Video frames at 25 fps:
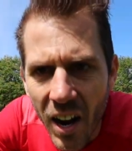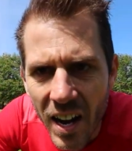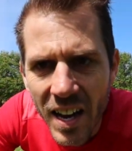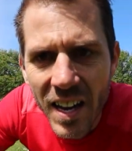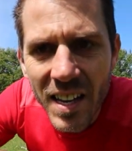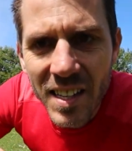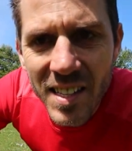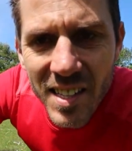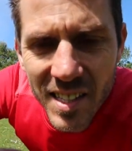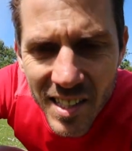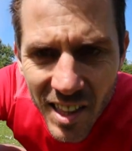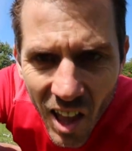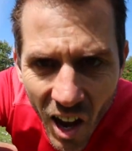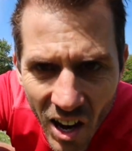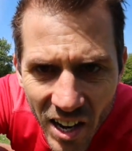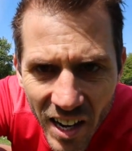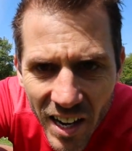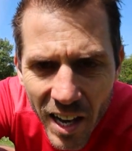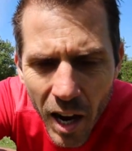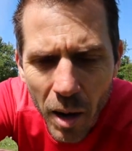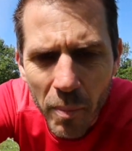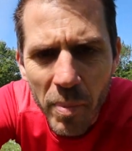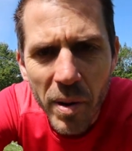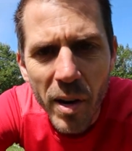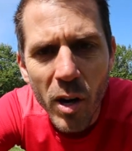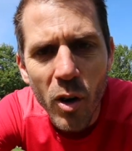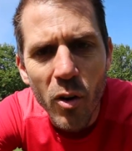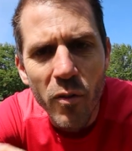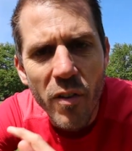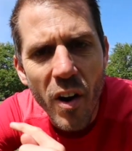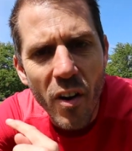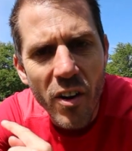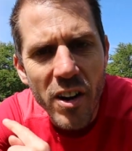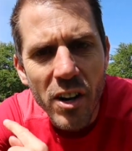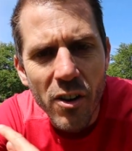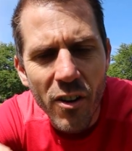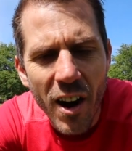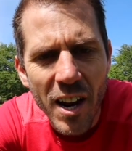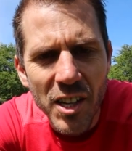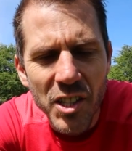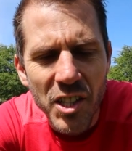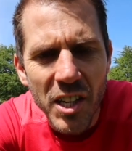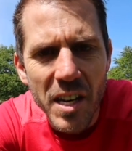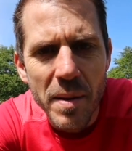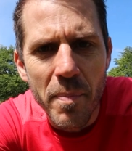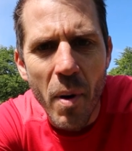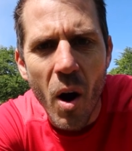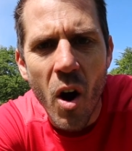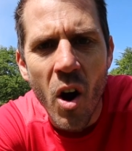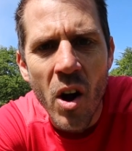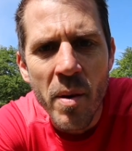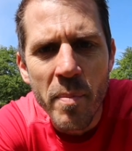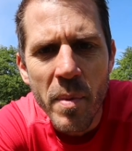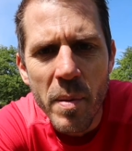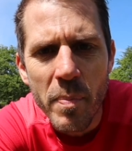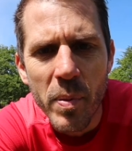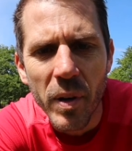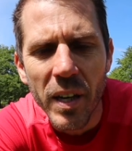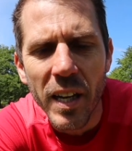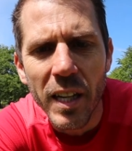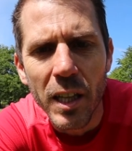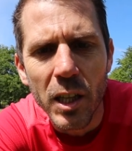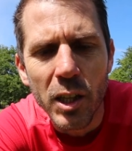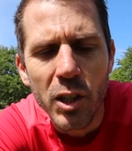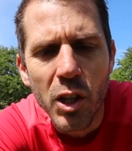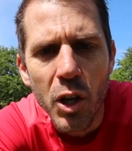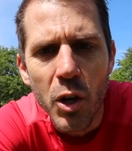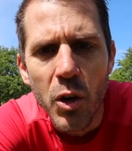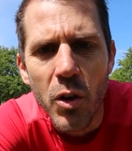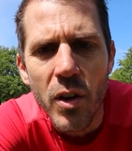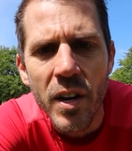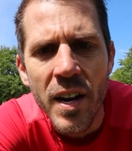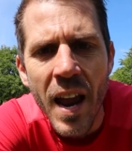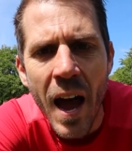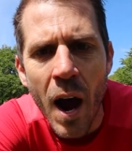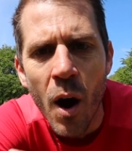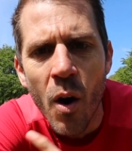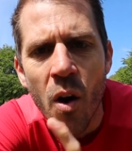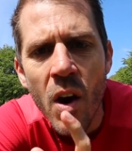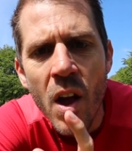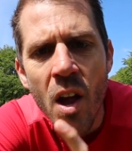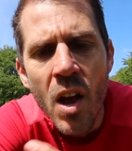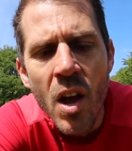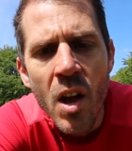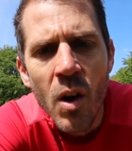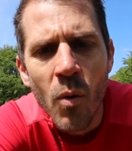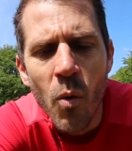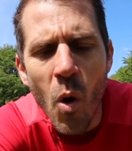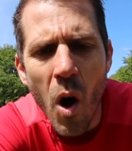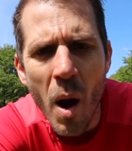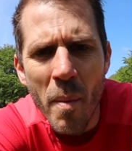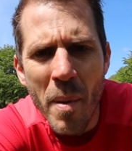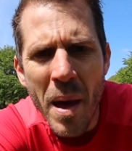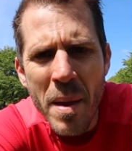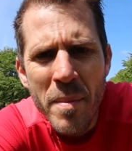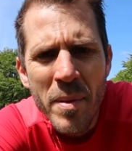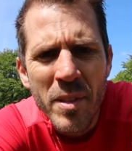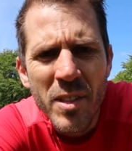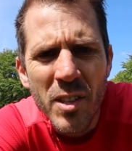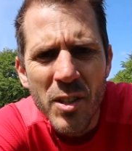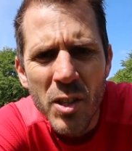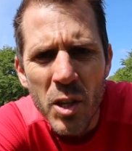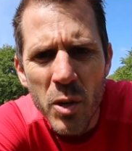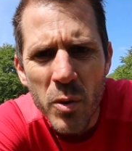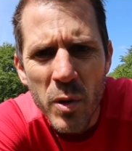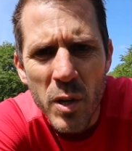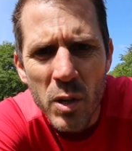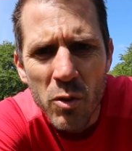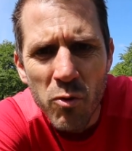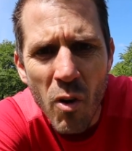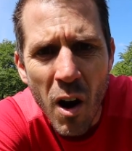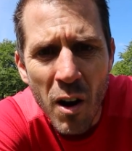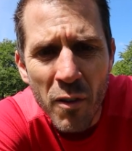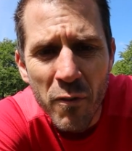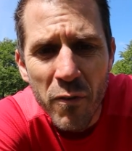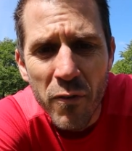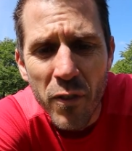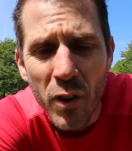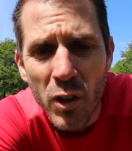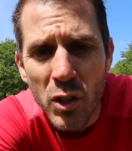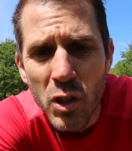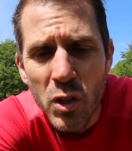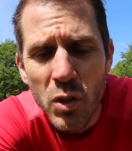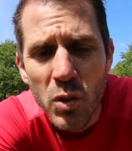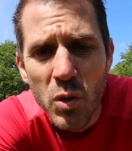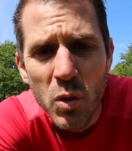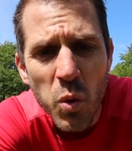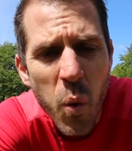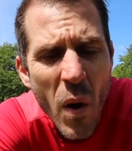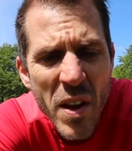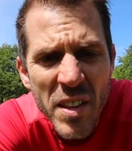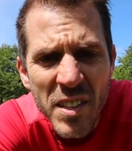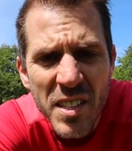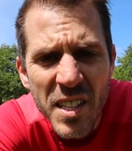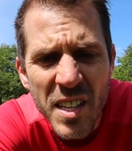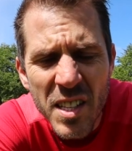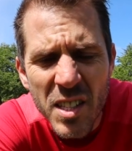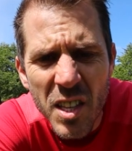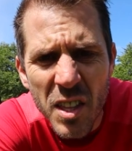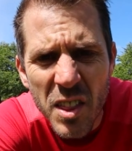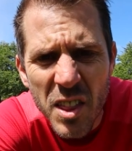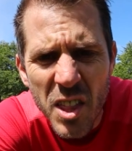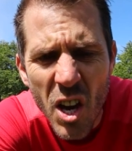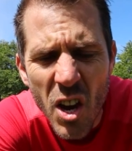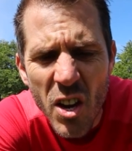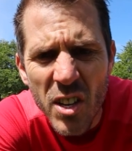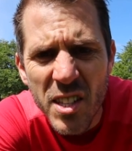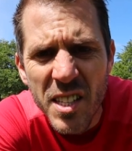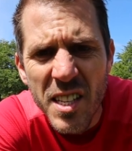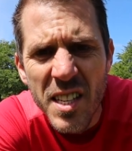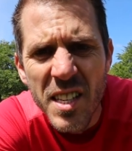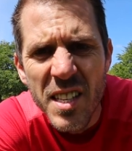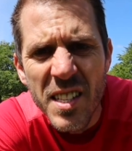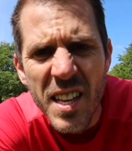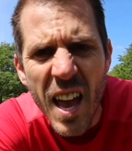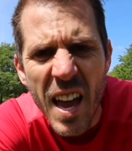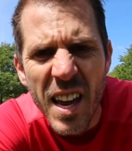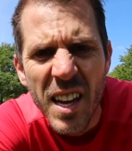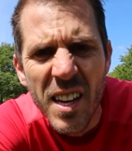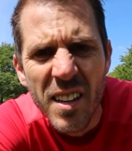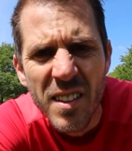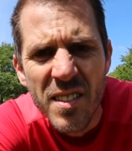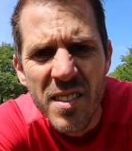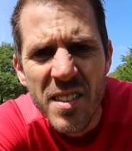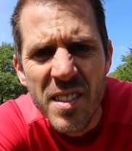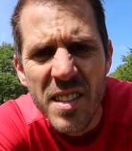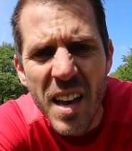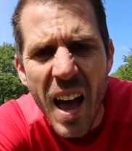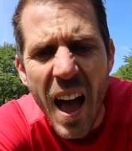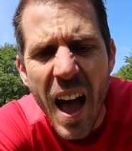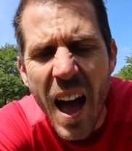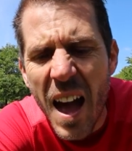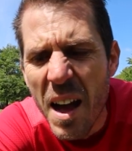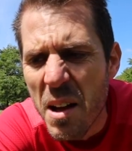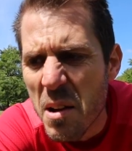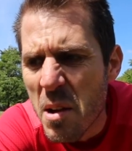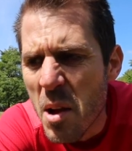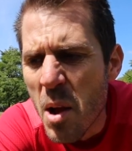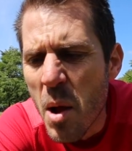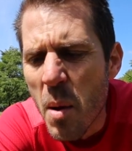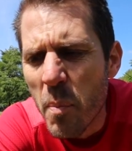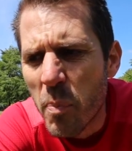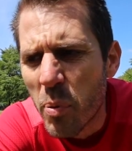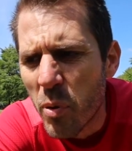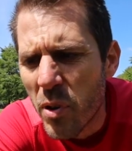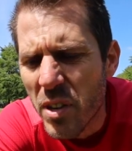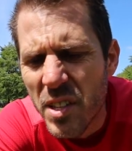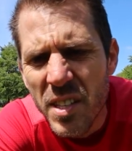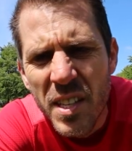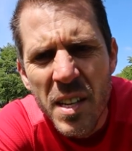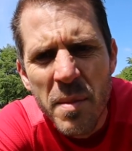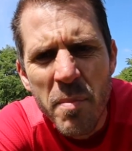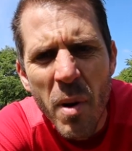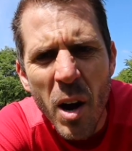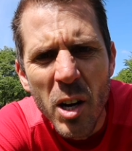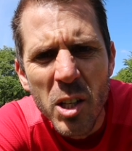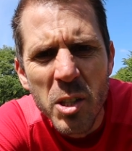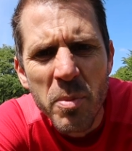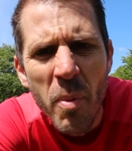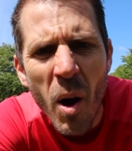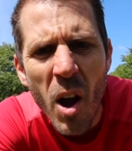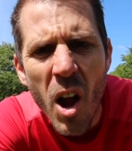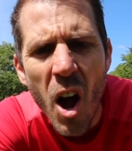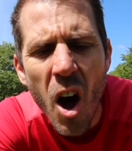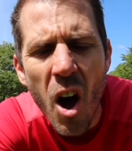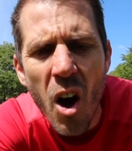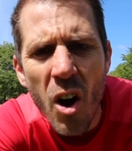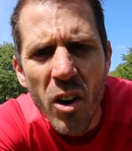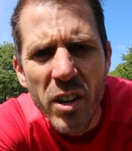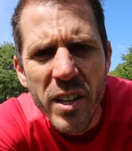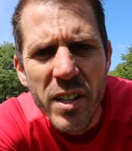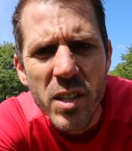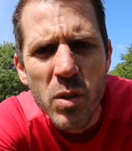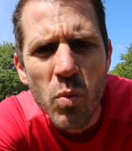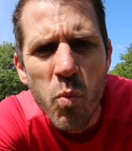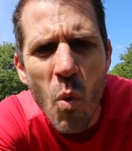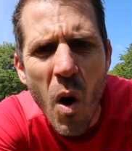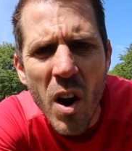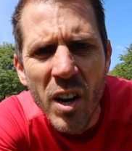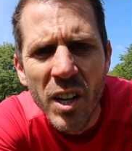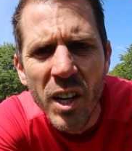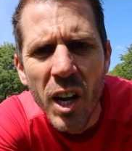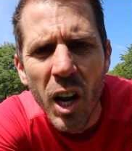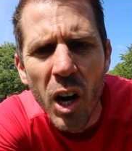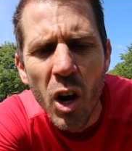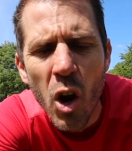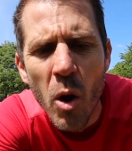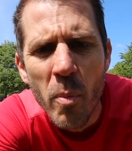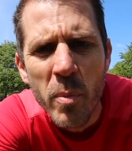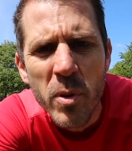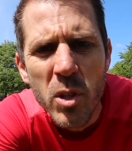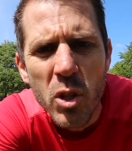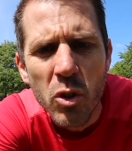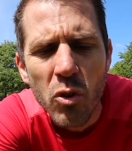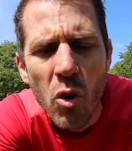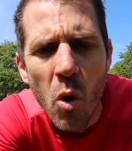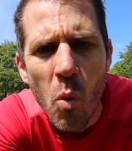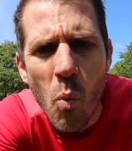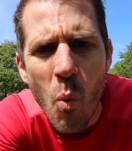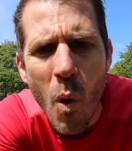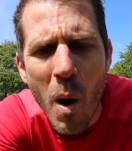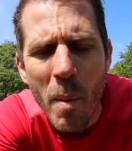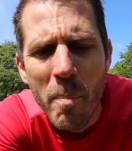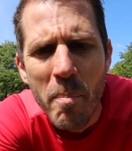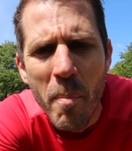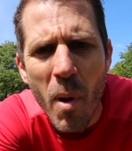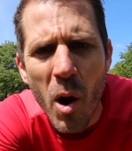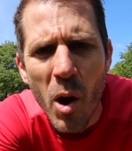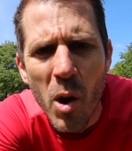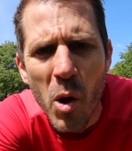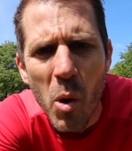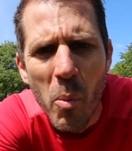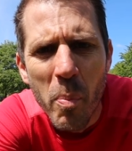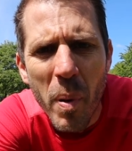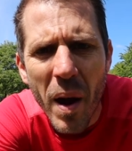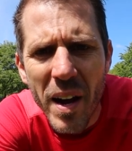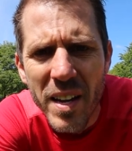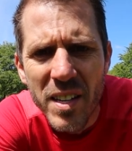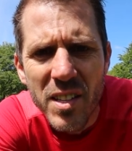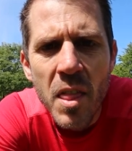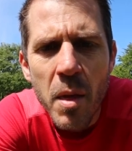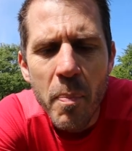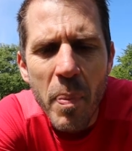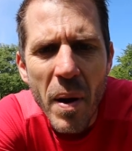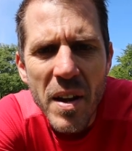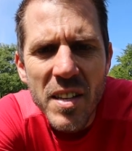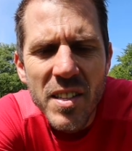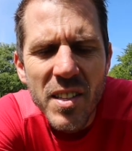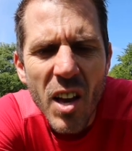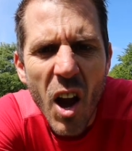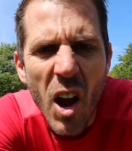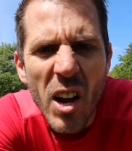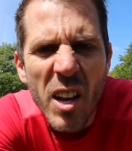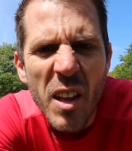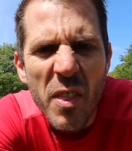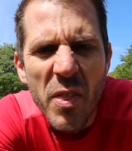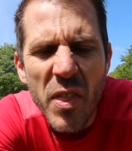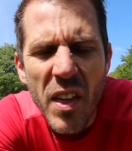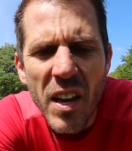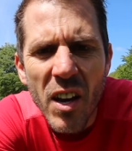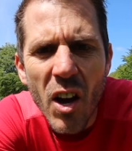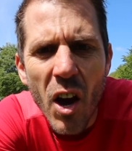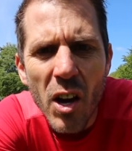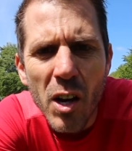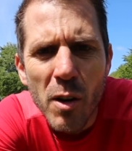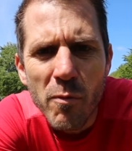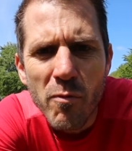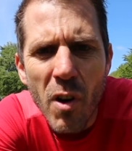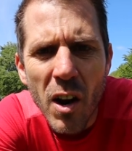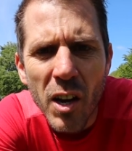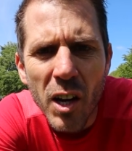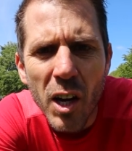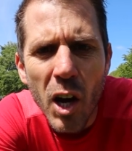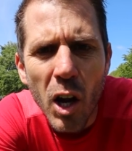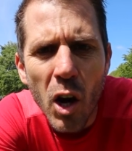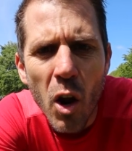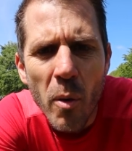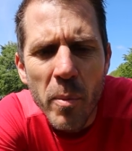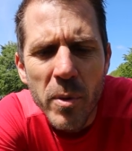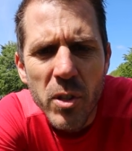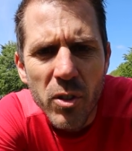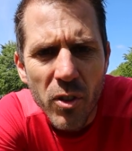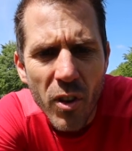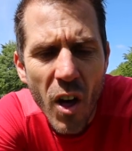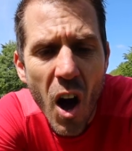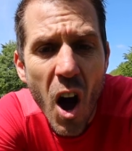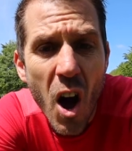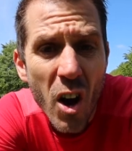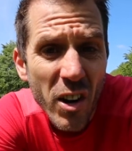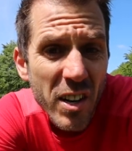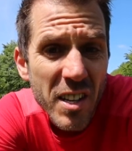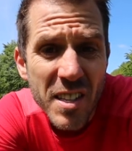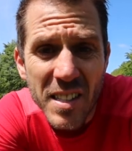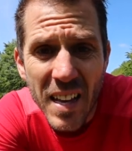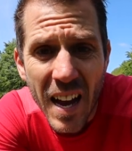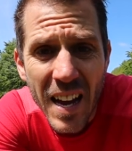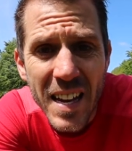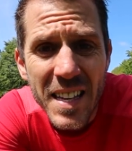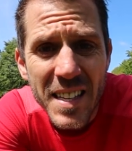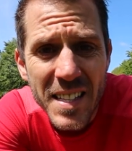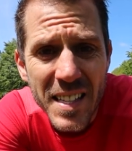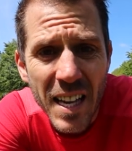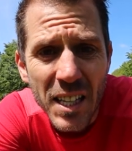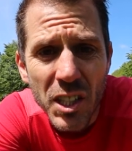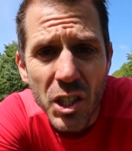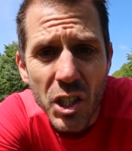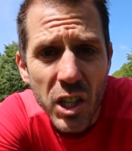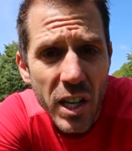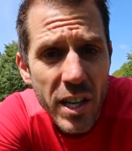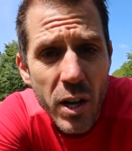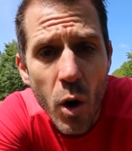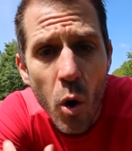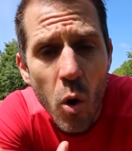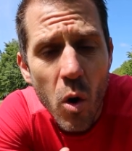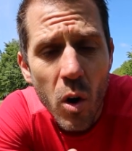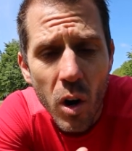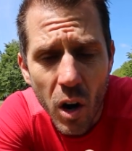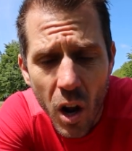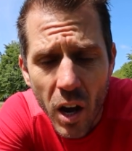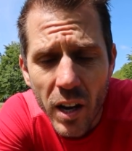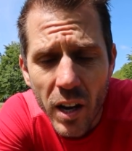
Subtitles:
right, it's slightly uphill, very gradually behind me, but it'll do. Now, what I'm aiming to do is run for 20 to 30 seconds at pretty much my hardest 1 kilometer or 1 mile pace. The pace that I could think I could run a kilometer at the hardest at, essentially, or